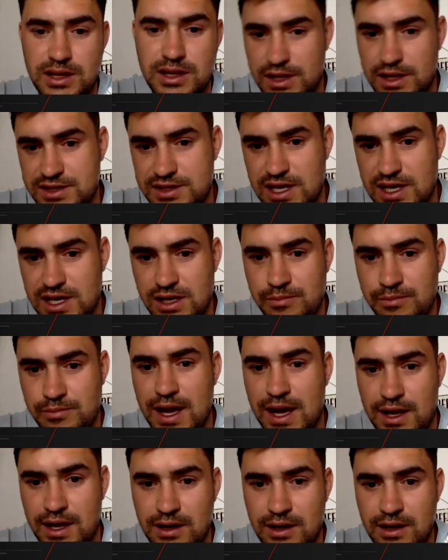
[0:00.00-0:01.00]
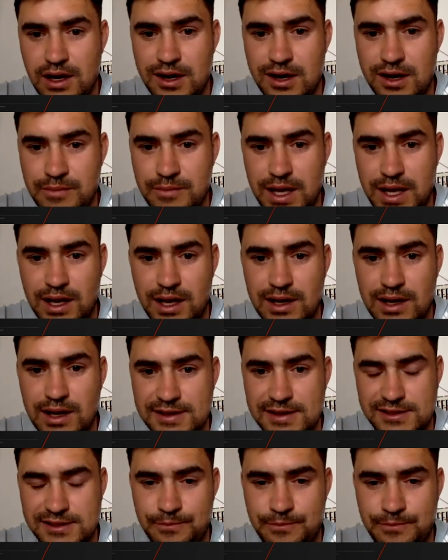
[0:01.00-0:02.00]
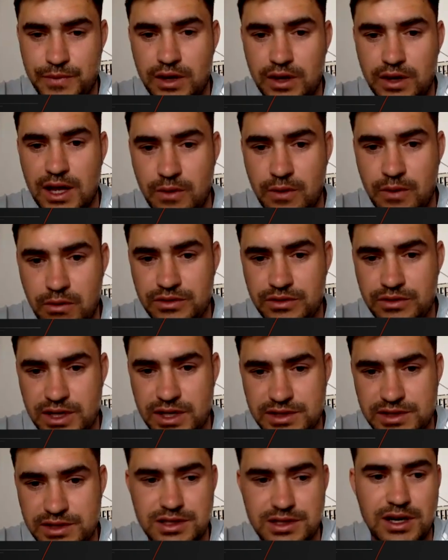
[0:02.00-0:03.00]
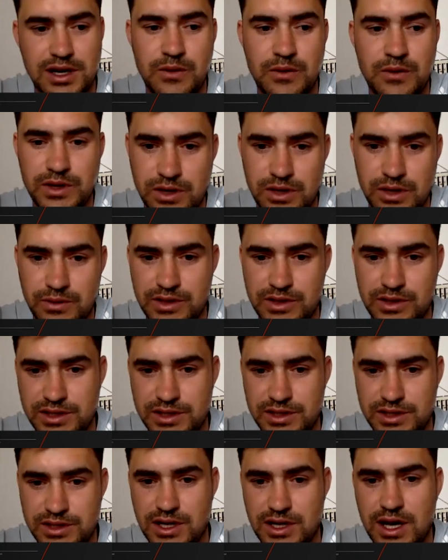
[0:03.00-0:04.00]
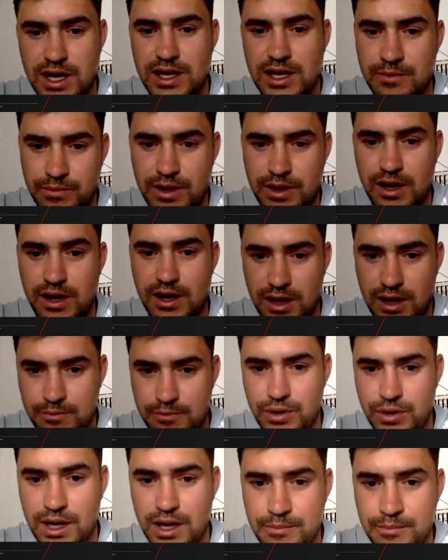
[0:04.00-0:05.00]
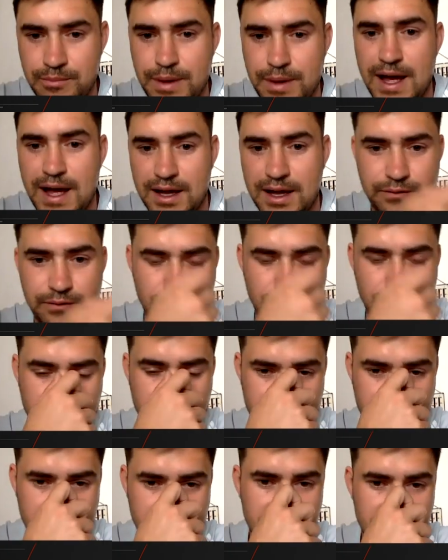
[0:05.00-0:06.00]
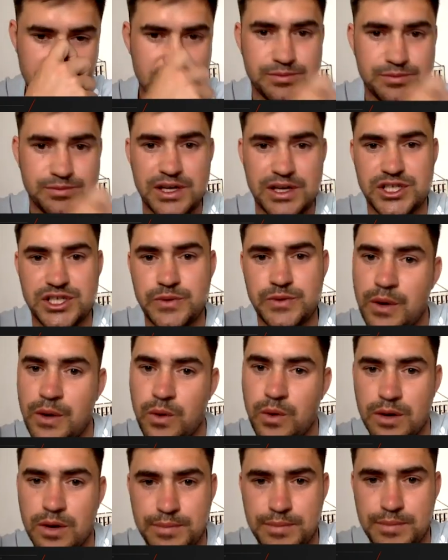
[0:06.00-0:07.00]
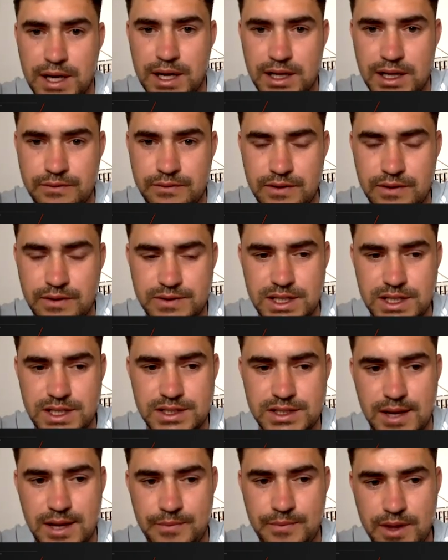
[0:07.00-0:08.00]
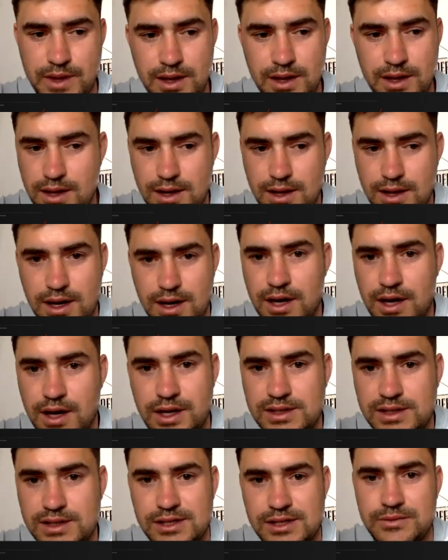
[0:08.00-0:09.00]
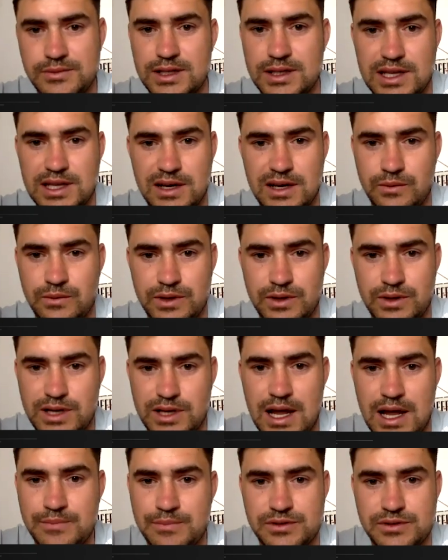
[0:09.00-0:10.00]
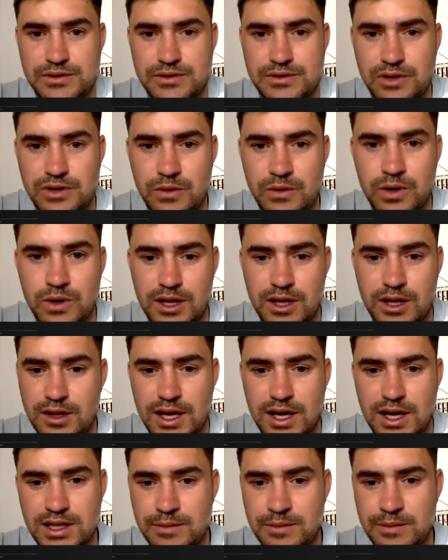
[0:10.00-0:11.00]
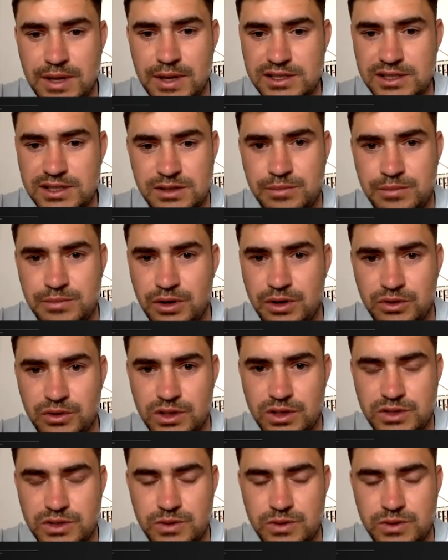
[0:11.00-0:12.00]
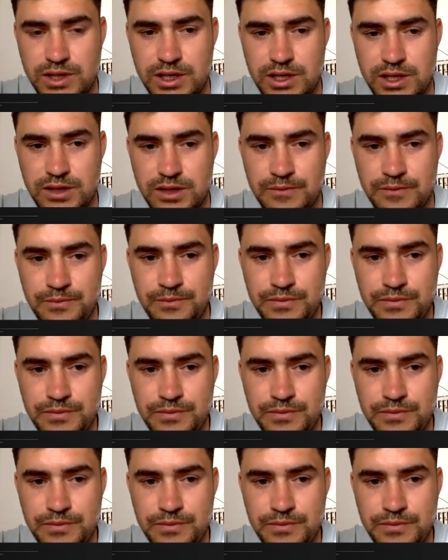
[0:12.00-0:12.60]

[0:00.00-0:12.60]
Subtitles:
then send them back and kind of make a list of, okay, we want this guy, we don't want this guy, and then kind of bring them back and forth, especially when they weren't playing the 15s game. I think something like that would absolutely work. You get the best of both worlds, where you